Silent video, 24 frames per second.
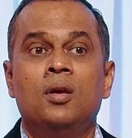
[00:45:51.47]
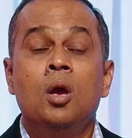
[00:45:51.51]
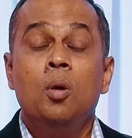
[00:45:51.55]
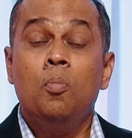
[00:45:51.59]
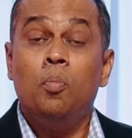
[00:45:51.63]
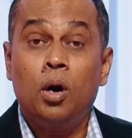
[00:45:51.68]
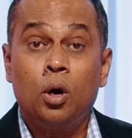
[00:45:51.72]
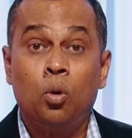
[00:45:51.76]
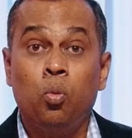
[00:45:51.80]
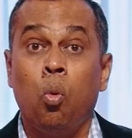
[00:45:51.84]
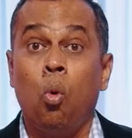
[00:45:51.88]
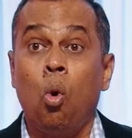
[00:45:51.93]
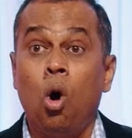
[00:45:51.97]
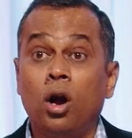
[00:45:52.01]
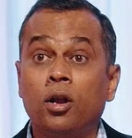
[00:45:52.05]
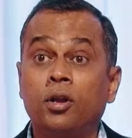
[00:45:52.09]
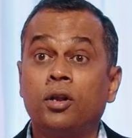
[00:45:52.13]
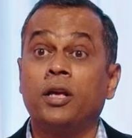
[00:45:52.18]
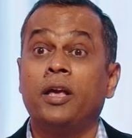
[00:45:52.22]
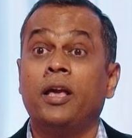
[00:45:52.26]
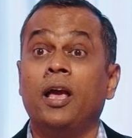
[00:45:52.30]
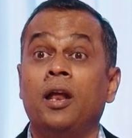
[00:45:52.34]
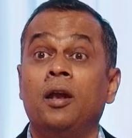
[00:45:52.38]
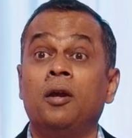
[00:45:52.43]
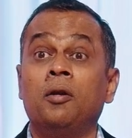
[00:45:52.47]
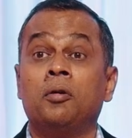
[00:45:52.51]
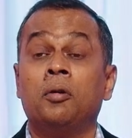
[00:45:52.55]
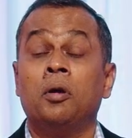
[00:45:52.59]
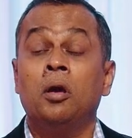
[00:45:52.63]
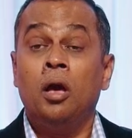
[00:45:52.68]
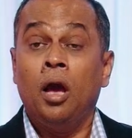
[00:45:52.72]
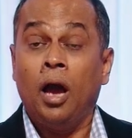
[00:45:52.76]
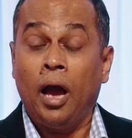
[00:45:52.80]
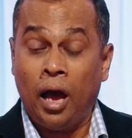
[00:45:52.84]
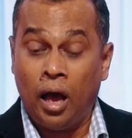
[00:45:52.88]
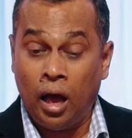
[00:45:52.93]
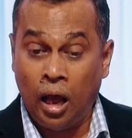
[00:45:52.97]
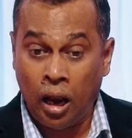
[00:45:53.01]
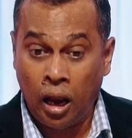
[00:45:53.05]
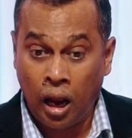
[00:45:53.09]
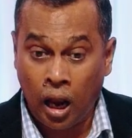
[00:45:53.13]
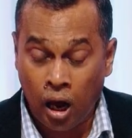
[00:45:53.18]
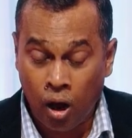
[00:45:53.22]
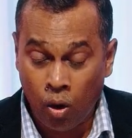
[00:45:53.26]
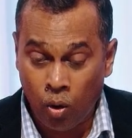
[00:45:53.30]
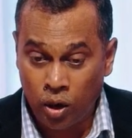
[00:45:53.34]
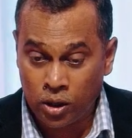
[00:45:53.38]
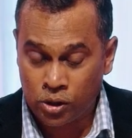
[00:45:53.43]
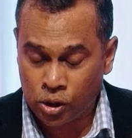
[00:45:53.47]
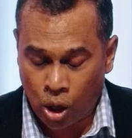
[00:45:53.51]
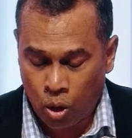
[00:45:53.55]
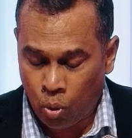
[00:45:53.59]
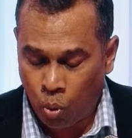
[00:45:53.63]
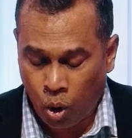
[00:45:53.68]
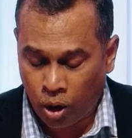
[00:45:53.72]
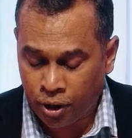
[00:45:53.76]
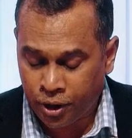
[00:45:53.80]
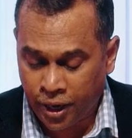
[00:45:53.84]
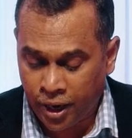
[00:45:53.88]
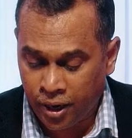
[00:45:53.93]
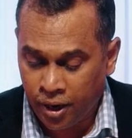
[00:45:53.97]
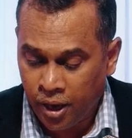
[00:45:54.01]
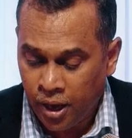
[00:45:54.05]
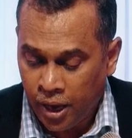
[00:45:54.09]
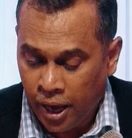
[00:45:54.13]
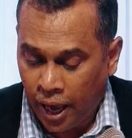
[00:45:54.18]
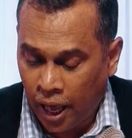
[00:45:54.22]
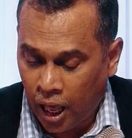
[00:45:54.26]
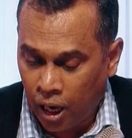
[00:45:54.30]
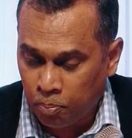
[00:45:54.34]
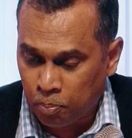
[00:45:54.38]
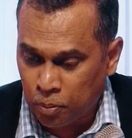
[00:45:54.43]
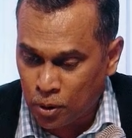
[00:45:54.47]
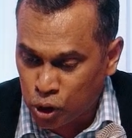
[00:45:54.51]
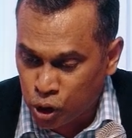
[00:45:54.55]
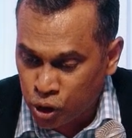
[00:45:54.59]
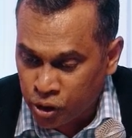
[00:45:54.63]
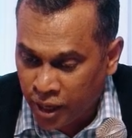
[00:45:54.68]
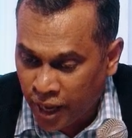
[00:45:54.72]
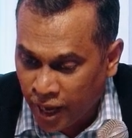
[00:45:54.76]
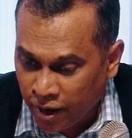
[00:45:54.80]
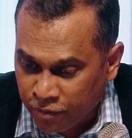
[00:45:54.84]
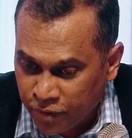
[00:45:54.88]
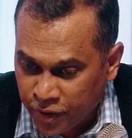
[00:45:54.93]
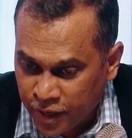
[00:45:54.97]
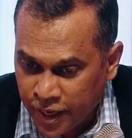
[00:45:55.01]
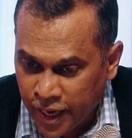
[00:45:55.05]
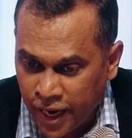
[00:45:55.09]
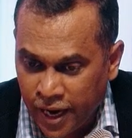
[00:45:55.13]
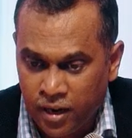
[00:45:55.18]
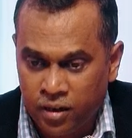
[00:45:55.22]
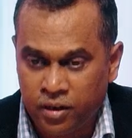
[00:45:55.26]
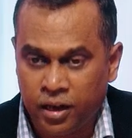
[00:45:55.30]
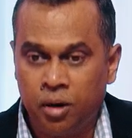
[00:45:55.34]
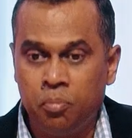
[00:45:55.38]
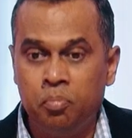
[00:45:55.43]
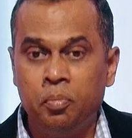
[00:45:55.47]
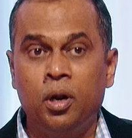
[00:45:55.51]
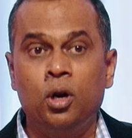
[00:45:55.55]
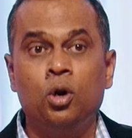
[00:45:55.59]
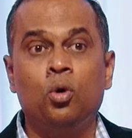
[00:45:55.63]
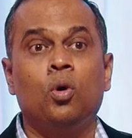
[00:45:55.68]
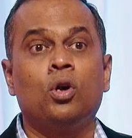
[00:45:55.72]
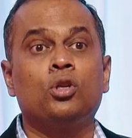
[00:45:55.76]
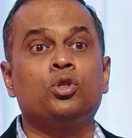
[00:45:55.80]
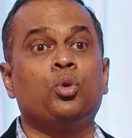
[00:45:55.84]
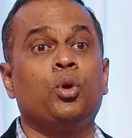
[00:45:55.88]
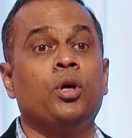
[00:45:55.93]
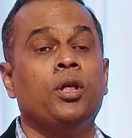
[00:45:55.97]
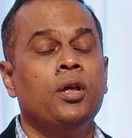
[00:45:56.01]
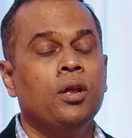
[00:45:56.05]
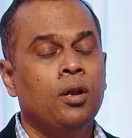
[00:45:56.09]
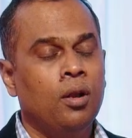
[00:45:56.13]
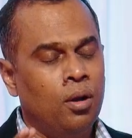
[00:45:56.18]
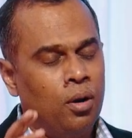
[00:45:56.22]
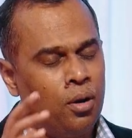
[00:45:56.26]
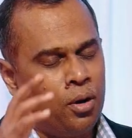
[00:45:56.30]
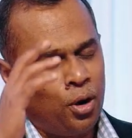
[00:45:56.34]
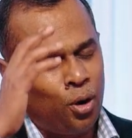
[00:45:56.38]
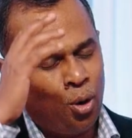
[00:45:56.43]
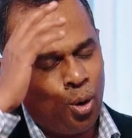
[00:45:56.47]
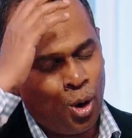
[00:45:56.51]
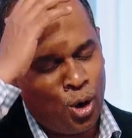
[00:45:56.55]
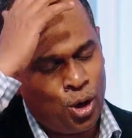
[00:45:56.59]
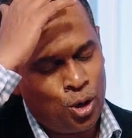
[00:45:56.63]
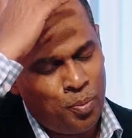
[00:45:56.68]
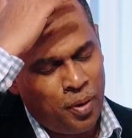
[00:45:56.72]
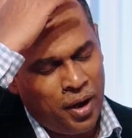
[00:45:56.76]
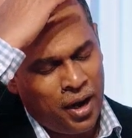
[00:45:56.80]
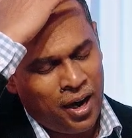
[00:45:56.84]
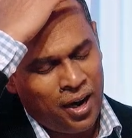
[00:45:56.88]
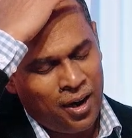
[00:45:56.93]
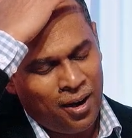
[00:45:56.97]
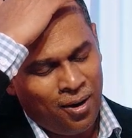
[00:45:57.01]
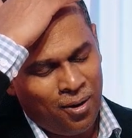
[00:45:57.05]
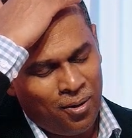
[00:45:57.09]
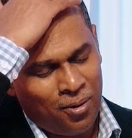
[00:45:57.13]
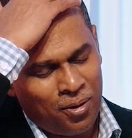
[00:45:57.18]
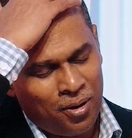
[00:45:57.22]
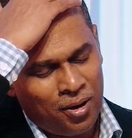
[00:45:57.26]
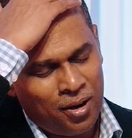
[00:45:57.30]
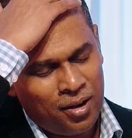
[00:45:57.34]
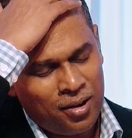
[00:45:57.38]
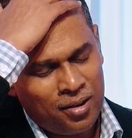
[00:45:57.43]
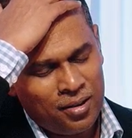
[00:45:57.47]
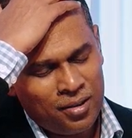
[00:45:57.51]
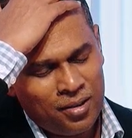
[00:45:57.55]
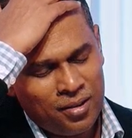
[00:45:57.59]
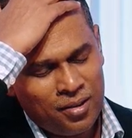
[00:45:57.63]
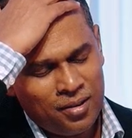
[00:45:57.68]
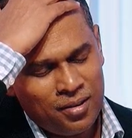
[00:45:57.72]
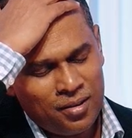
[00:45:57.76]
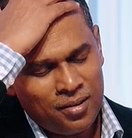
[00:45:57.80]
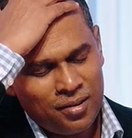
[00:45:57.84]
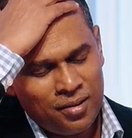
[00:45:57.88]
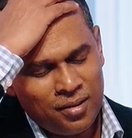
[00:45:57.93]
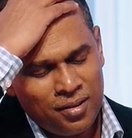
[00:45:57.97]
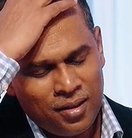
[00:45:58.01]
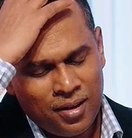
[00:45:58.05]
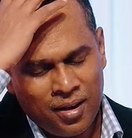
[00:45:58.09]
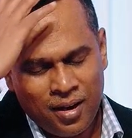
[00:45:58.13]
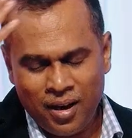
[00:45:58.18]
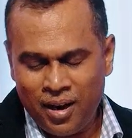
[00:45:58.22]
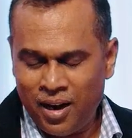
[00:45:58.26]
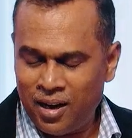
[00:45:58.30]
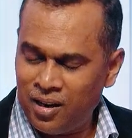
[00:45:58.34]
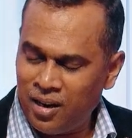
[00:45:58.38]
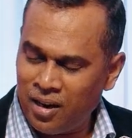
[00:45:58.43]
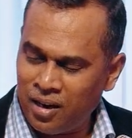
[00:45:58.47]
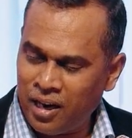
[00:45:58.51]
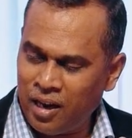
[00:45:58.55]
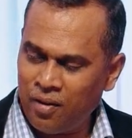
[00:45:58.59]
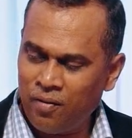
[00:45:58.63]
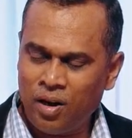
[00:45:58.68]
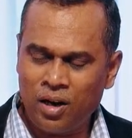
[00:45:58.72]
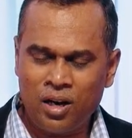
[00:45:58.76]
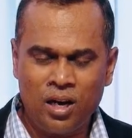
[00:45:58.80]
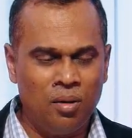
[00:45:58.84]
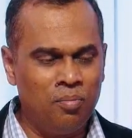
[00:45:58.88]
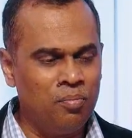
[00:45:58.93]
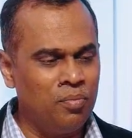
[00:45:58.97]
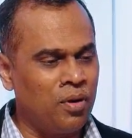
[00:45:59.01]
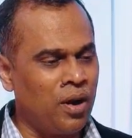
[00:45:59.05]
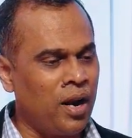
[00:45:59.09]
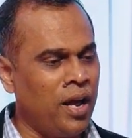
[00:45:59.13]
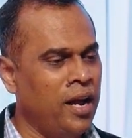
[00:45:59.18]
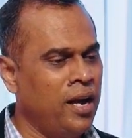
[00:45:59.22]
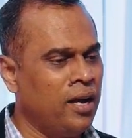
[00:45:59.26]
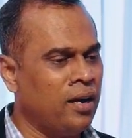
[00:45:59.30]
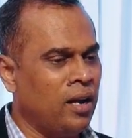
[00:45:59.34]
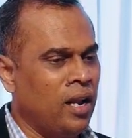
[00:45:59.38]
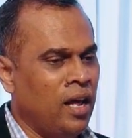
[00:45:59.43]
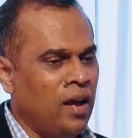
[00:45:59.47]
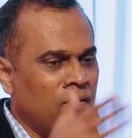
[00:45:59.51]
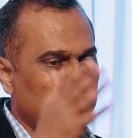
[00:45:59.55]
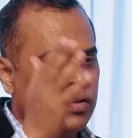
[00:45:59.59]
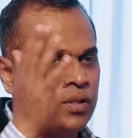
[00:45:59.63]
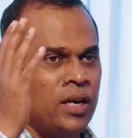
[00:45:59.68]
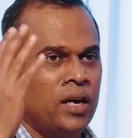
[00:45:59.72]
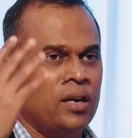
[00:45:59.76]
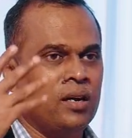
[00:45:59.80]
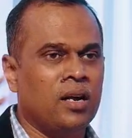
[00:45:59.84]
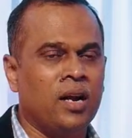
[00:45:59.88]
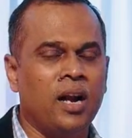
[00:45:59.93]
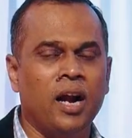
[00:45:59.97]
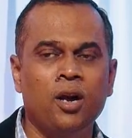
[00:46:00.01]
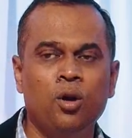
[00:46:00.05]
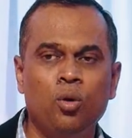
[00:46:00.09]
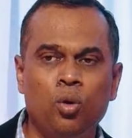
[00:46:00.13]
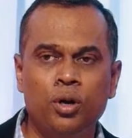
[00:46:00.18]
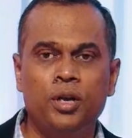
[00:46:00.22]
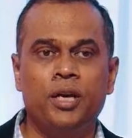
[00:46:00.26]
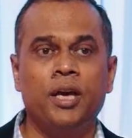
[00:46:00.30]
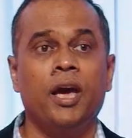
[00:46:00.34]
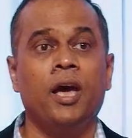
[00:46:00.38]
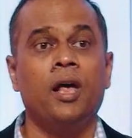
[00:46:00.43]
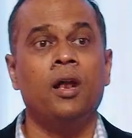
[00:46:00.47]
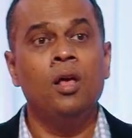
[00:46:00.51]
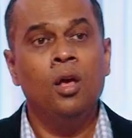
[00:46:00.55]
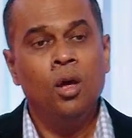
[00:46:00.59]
But what can allow us or what can help us navigate and maneuver through it? Lord, anoint my head, Lord. Let the devil come right, left, center, I don't care.